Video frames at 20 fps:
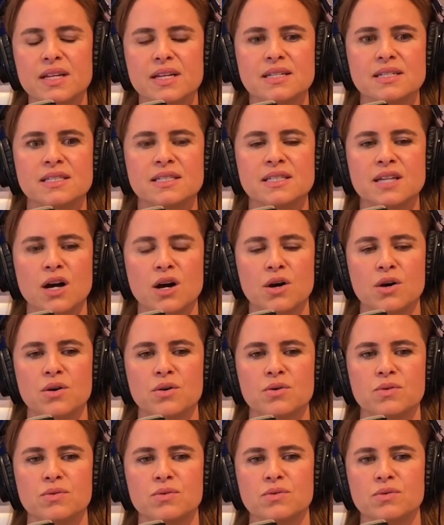
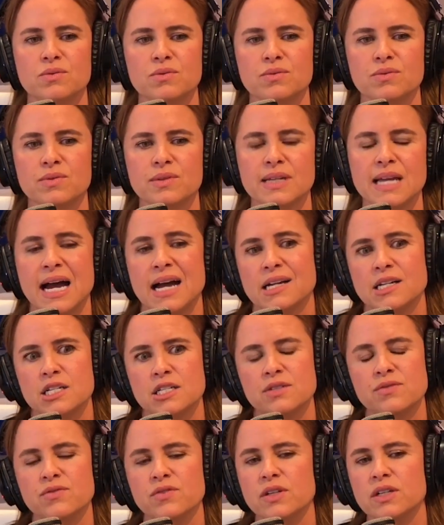So yeah, I
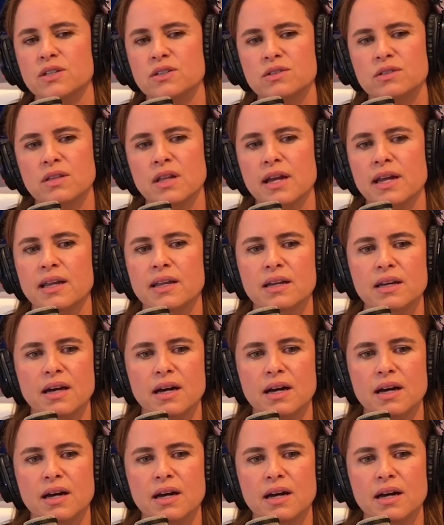just feel like,